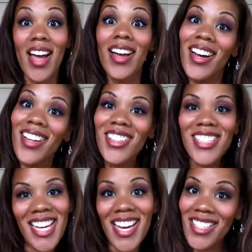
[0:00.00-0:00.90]
Color
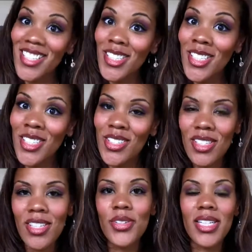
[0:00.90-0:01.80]

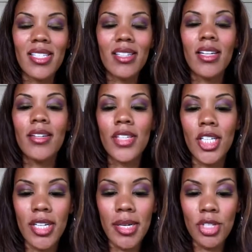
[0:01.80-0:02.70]
Tattoos. Who doesn't love a
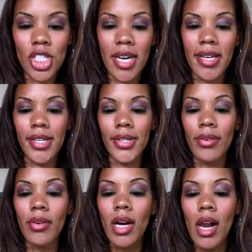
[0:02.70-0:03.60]
cream shadow?